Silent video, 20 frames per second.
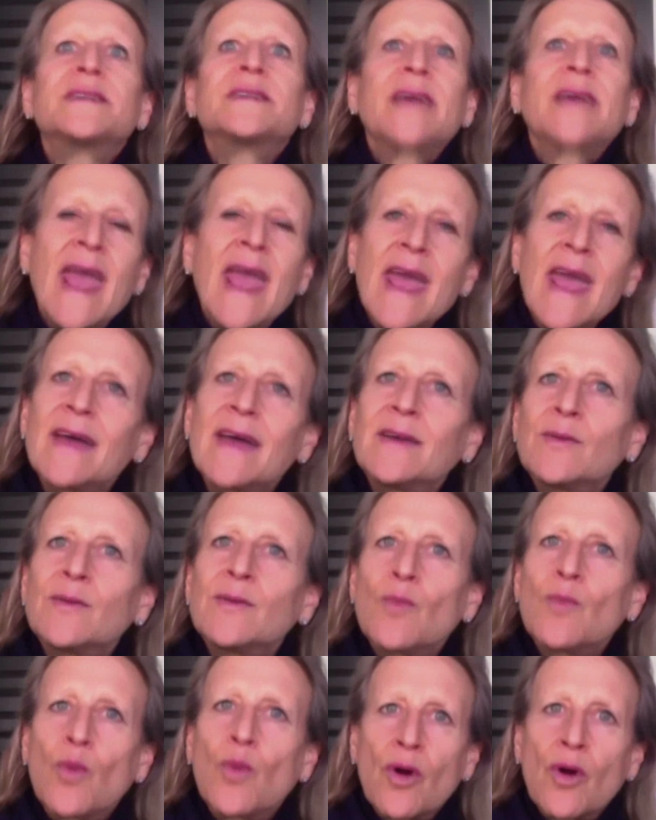We're just
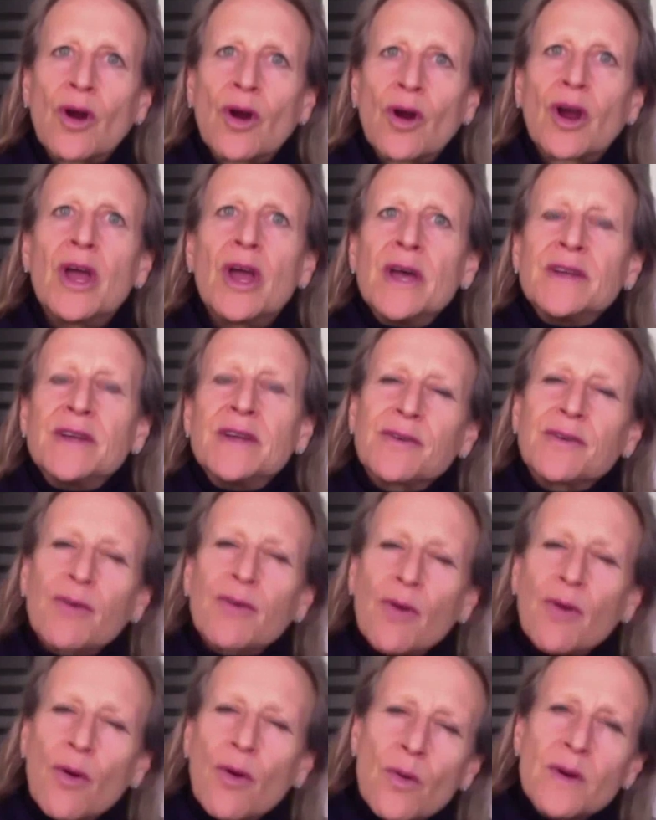there, and you always
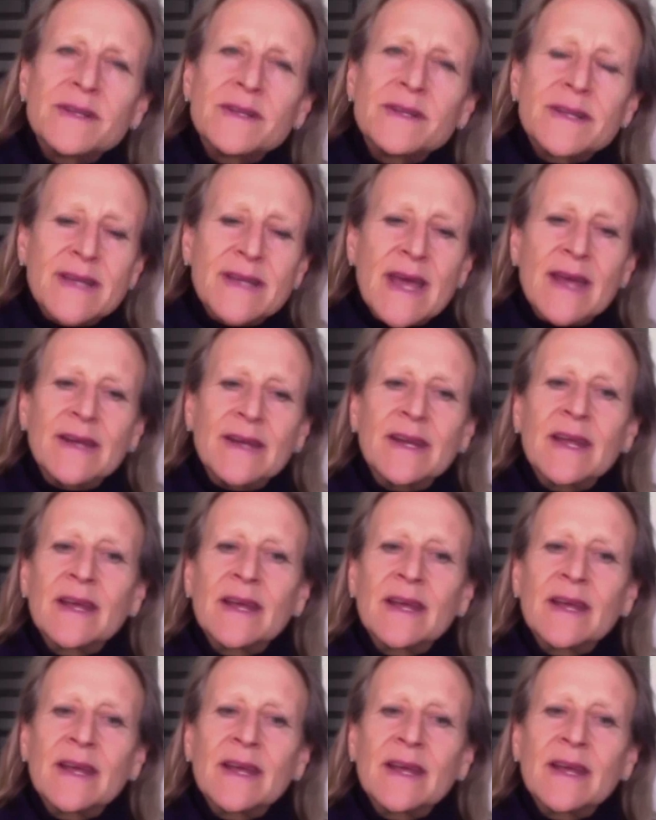can work.